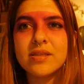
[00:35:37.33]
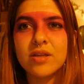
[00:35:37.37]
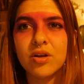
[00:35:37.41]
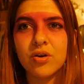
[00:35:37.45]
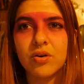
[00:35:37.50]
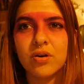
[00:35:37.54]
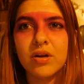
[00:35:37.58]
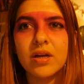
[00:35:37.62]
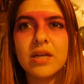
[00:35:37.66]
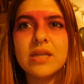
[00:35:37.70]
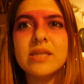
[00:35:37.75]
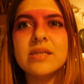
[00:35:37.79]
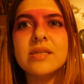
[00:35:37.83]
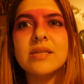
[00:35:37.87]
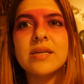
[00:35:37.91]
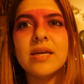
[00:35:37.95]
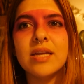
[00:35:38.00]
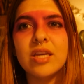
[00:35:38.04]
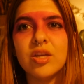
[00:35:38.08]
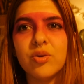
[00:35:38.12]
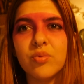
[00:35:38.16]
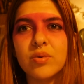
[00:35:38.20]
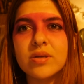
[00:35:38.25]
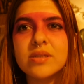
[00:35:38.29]
that are
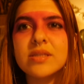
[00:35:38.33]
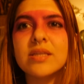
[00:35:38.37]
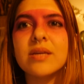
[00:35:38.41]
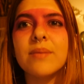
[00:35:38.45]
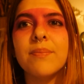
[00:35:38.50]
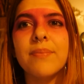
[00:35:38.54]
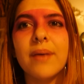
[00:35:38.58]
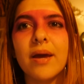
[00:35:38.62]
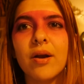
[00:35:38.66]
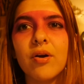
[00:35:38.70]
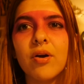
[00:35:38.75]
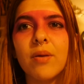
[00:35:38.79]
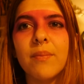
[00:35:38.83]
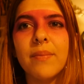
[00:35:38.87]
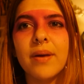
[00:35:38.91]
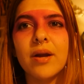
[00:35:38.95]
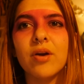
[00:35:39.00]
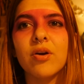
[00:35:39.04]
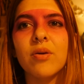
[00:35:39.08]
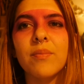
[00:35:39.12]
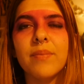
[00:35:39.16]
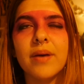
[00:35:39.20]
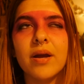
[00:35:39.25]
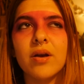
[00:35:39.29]
continuously better and
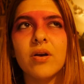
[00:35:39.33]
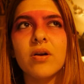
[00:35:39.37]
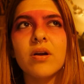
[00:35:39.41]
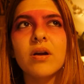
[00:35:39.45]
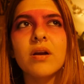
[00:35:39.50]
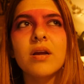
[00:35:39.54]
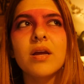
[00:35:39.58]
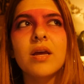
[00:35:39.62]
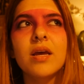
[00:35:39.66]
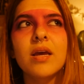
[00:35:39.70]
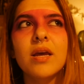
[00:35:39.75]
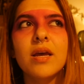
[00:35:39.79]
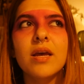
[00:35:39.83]
better and better.